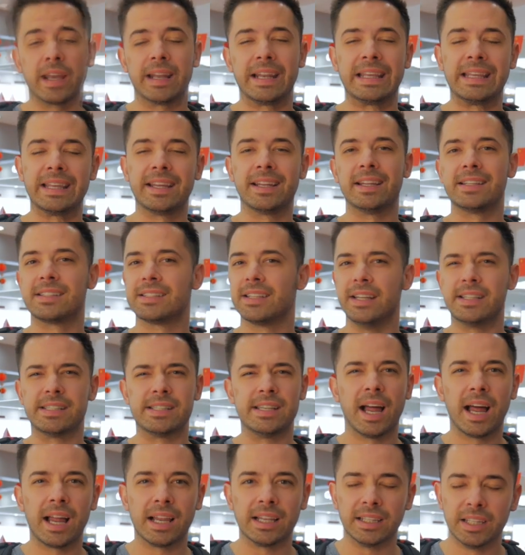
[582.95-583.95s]
And again, it's
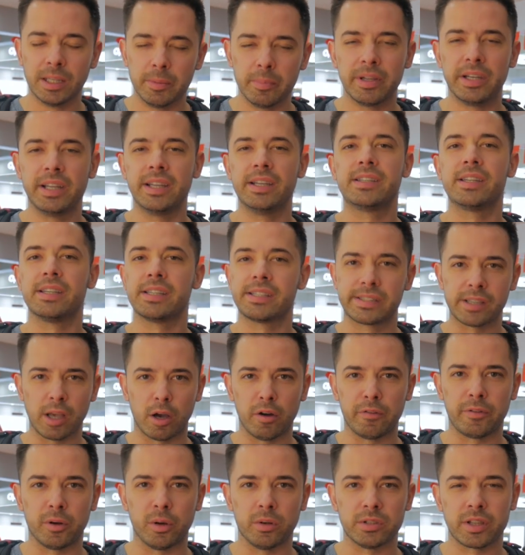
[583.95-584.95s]
not limited to
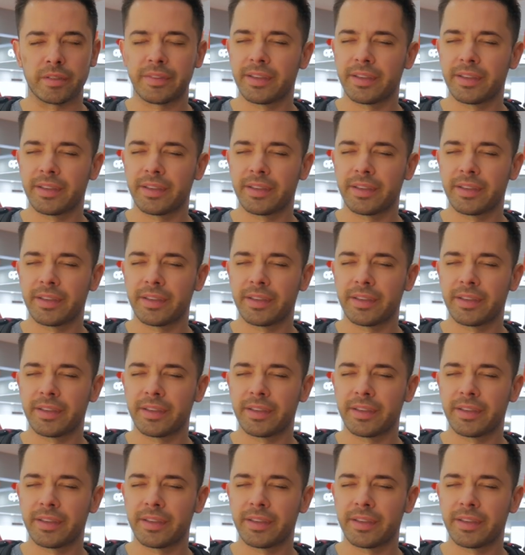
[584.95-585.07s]
cell phones.